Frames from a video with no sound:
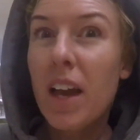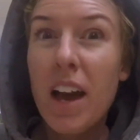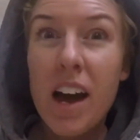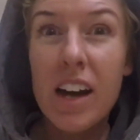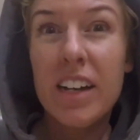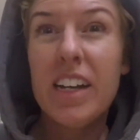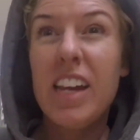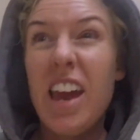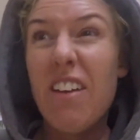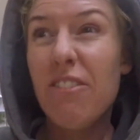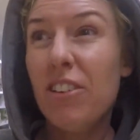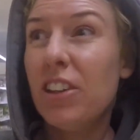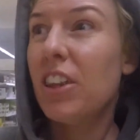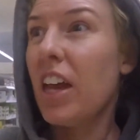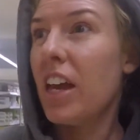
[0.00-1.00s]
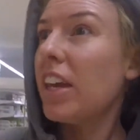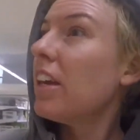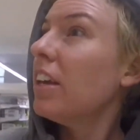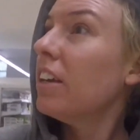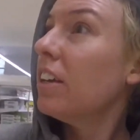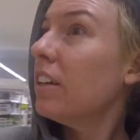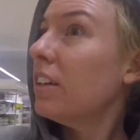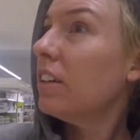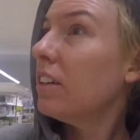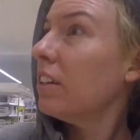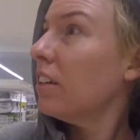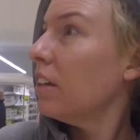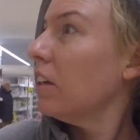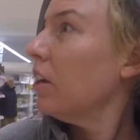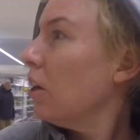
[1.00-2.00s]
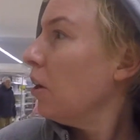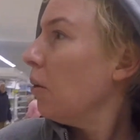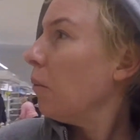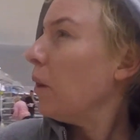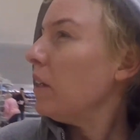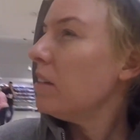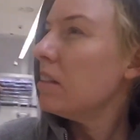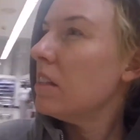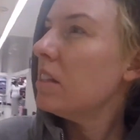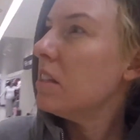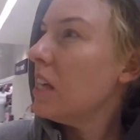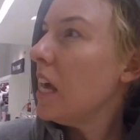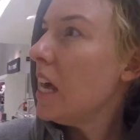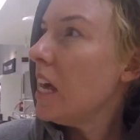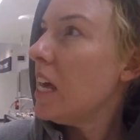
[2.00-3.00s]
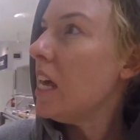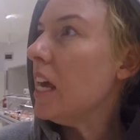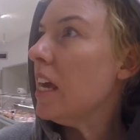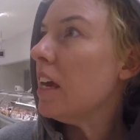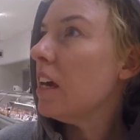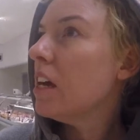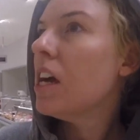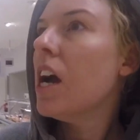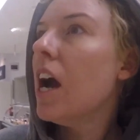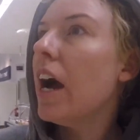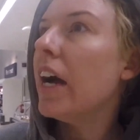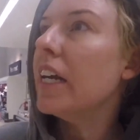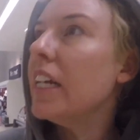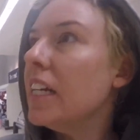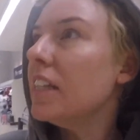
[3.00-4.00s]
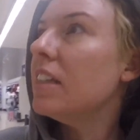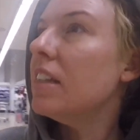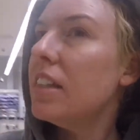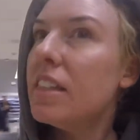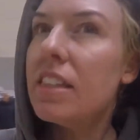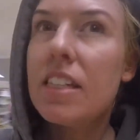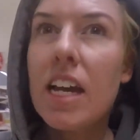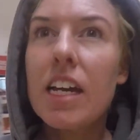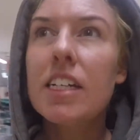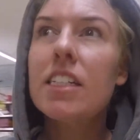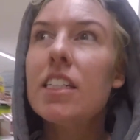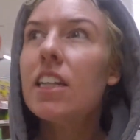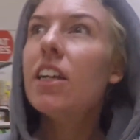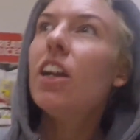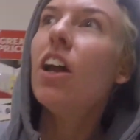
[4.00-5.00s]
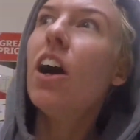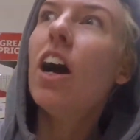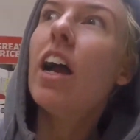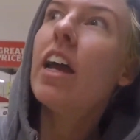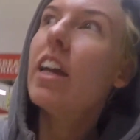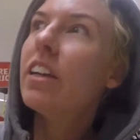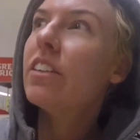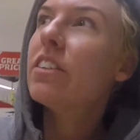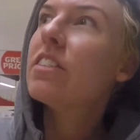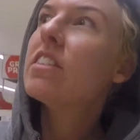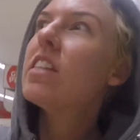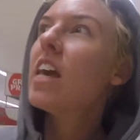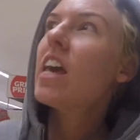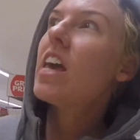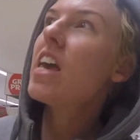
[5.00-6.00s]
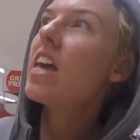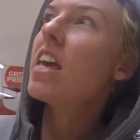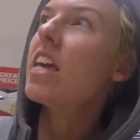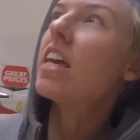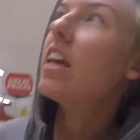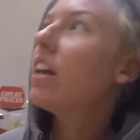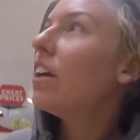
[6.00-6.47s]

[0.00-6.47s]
I could eat everything. Where's the tea? I need dandelion tea.